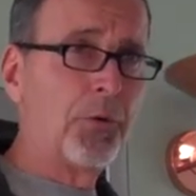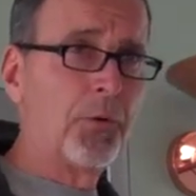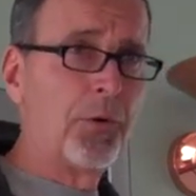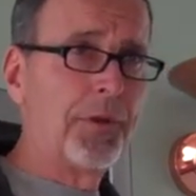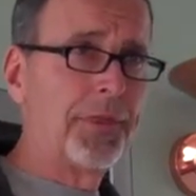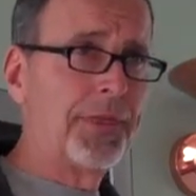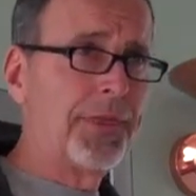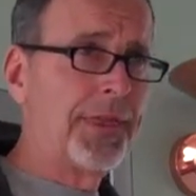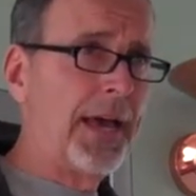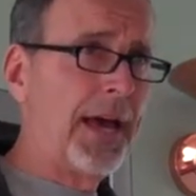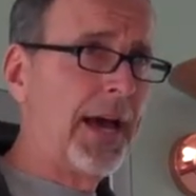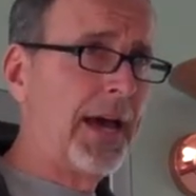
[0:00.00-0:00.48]

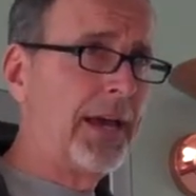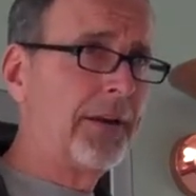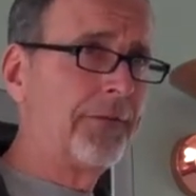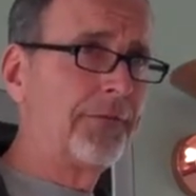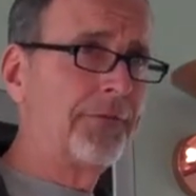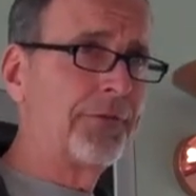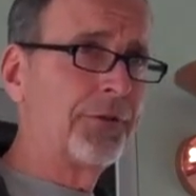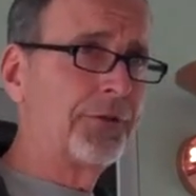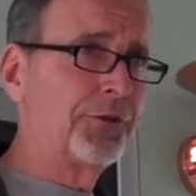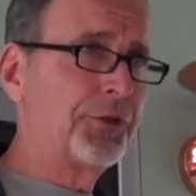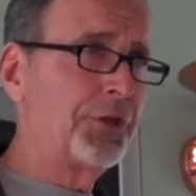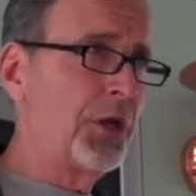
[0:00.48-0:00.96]
With that,
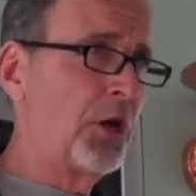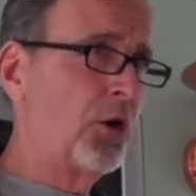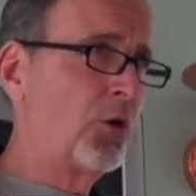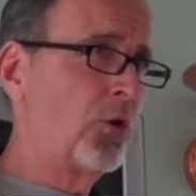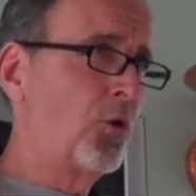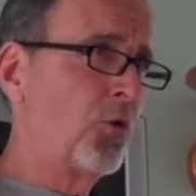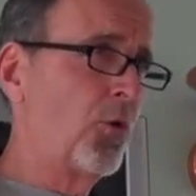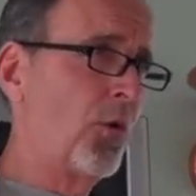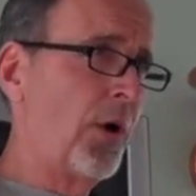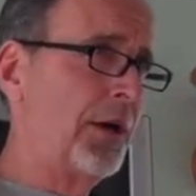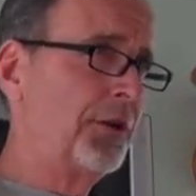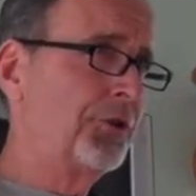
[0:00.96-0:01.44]
if there's no
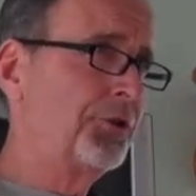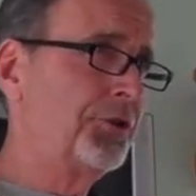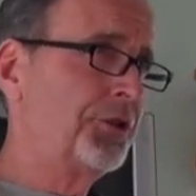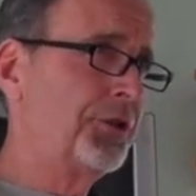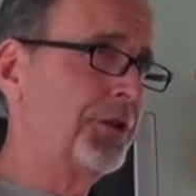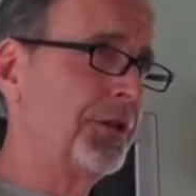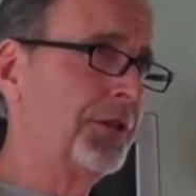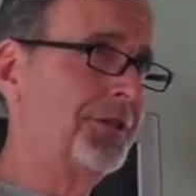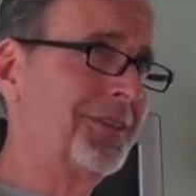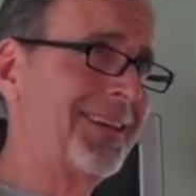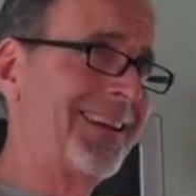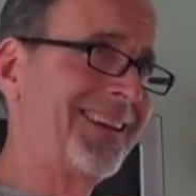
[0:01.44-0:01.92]

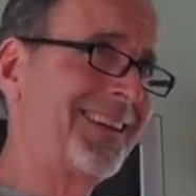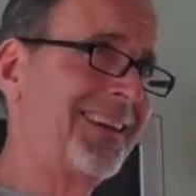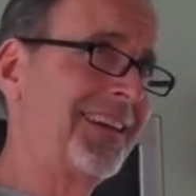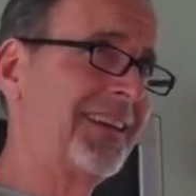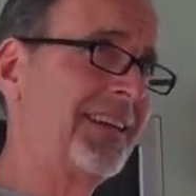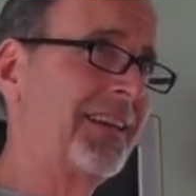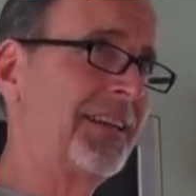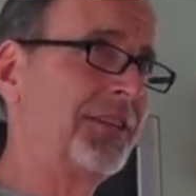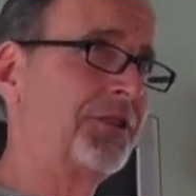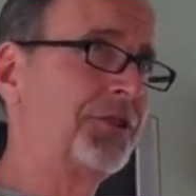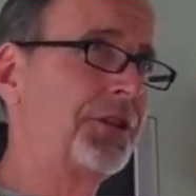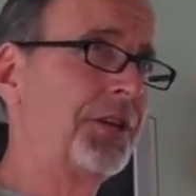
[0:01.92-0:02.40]
questions,
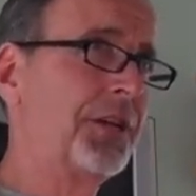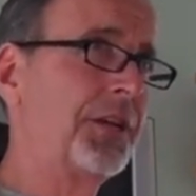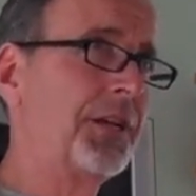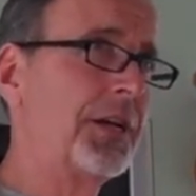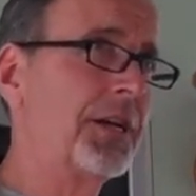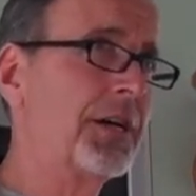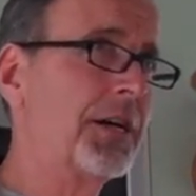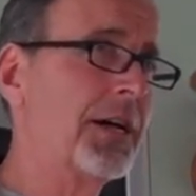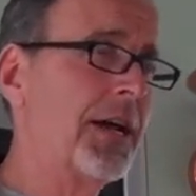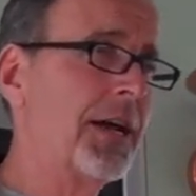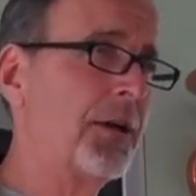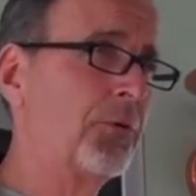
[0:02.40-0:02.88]
it's
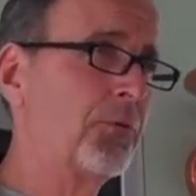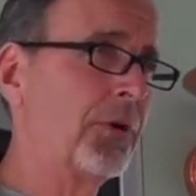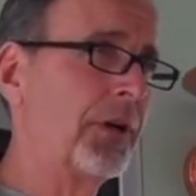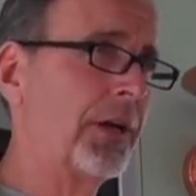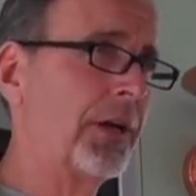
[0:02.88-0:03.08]
getting late.